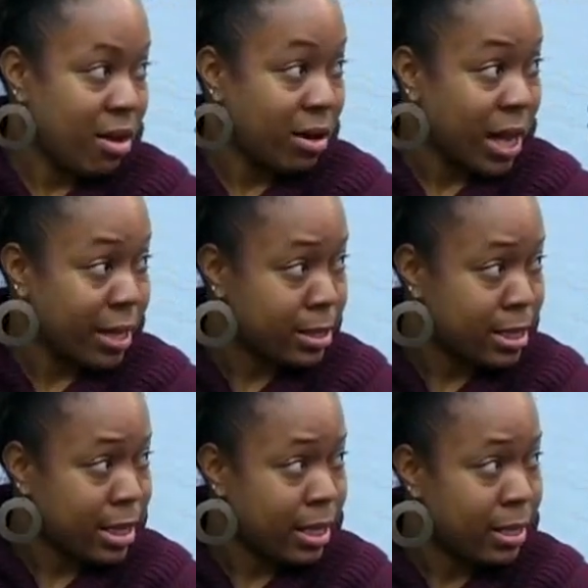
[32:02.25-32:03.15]
their
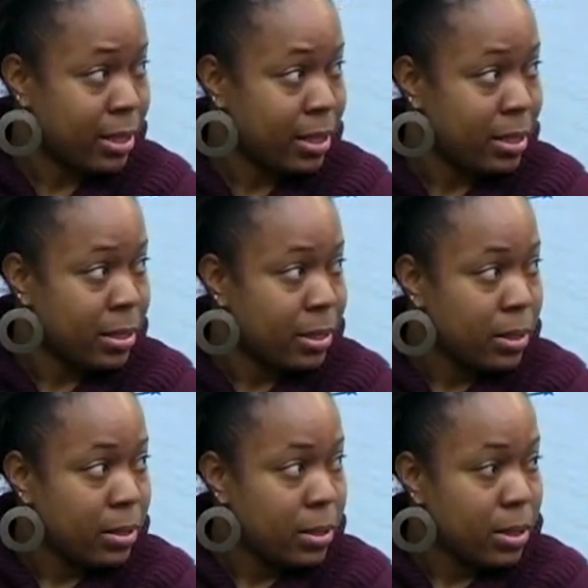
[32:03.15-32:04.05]
legacy
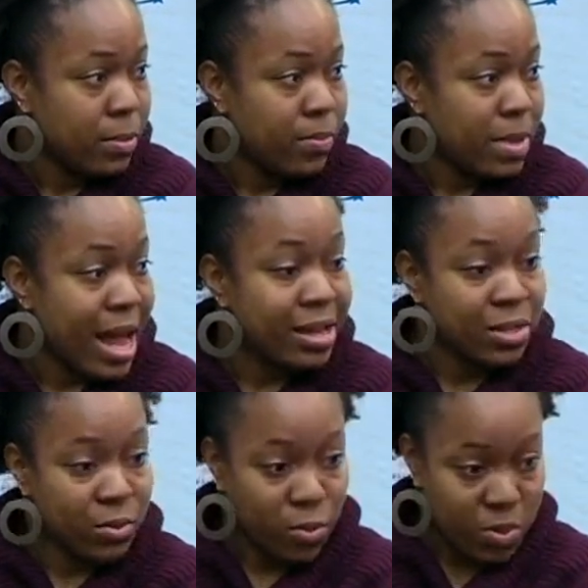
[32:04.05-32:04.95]

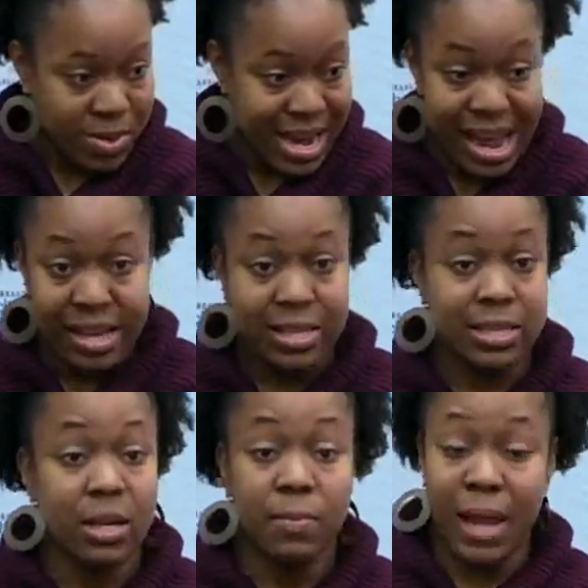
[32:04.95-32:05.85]
as a woman,
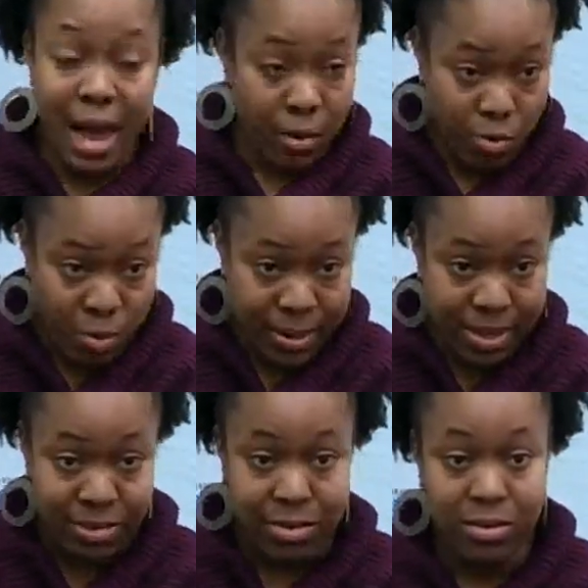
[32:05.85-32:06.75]
as a black
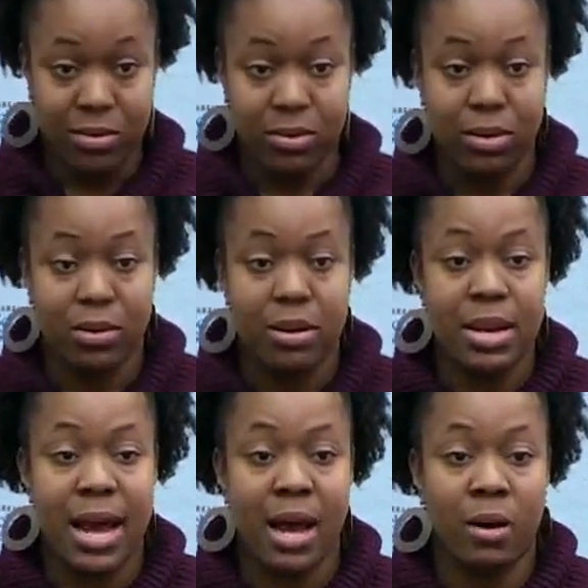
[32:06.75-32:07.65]
woman
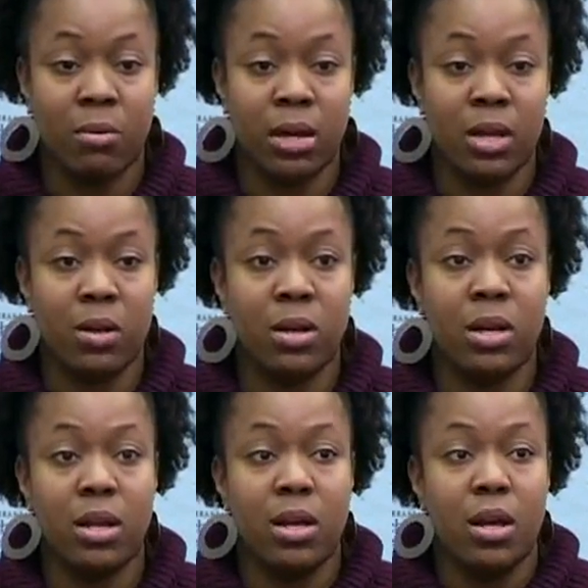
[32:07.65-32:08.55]
now,
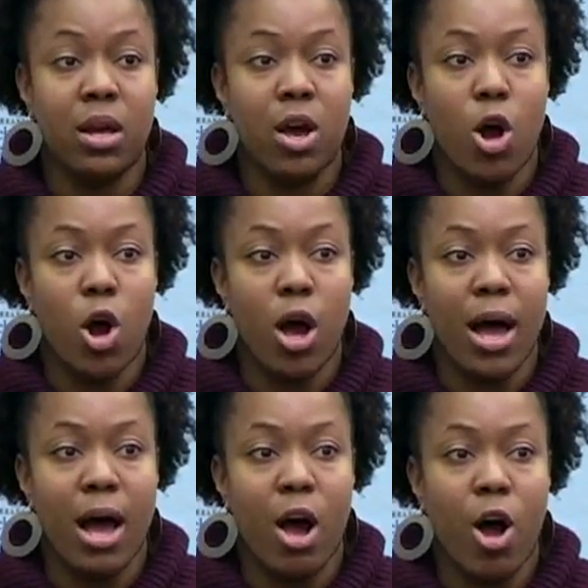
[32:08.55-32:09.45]
and
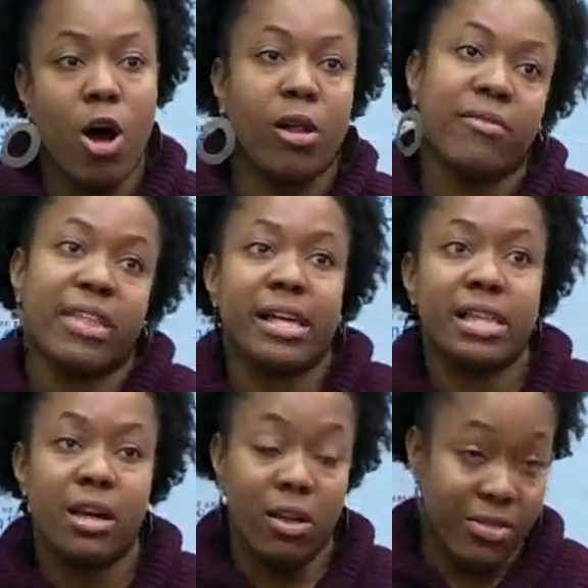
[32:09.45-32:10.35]
all of
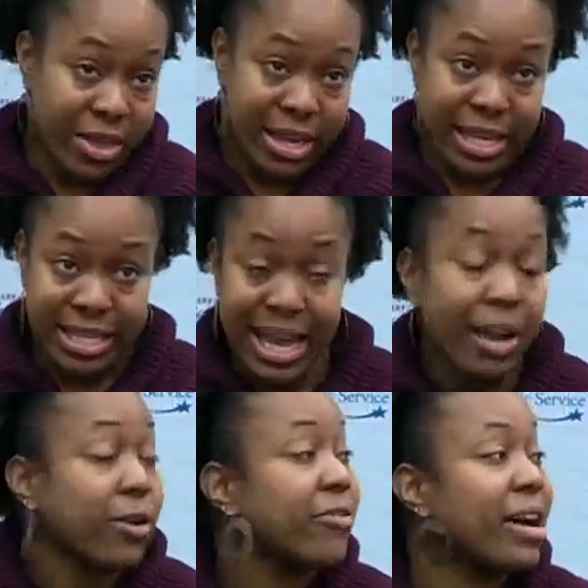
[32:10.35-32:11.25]
that they
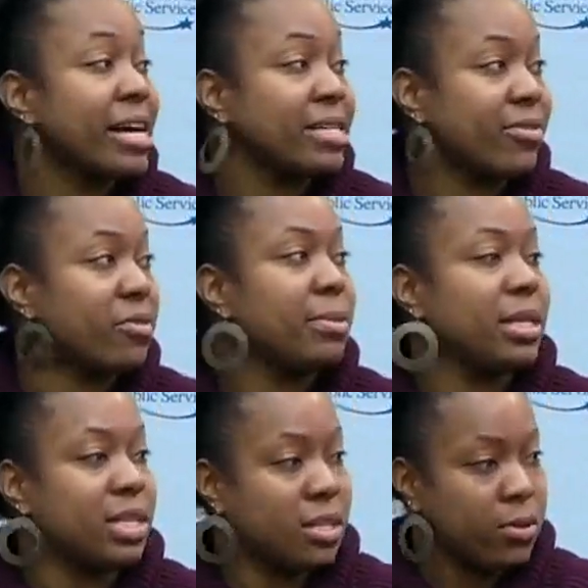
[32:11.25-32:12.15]
sacrificed for
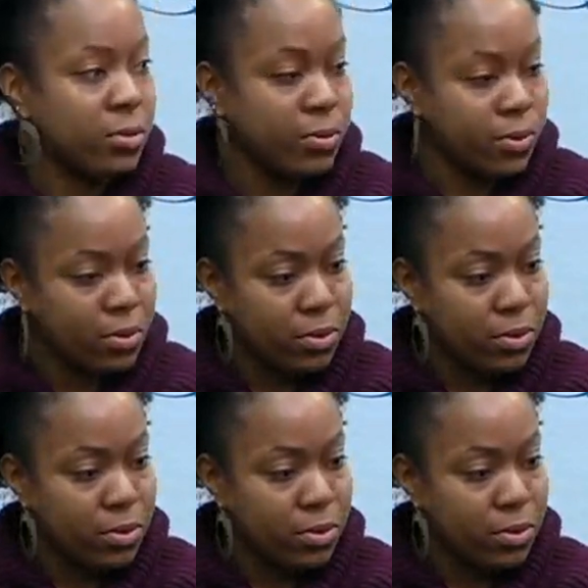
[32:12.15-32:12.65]
me to